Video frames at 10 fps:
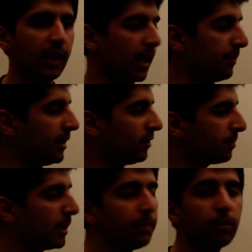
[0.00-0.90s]
it means
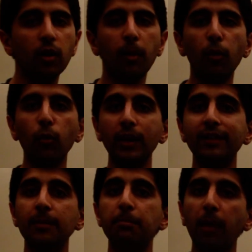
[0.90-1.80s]
people are more willing
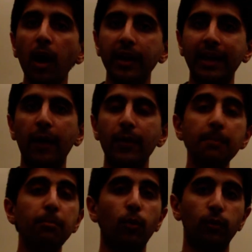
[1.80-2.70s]
to buy now
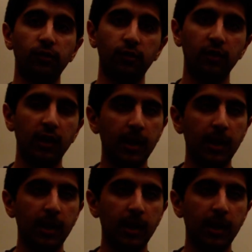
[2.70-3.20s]
imports.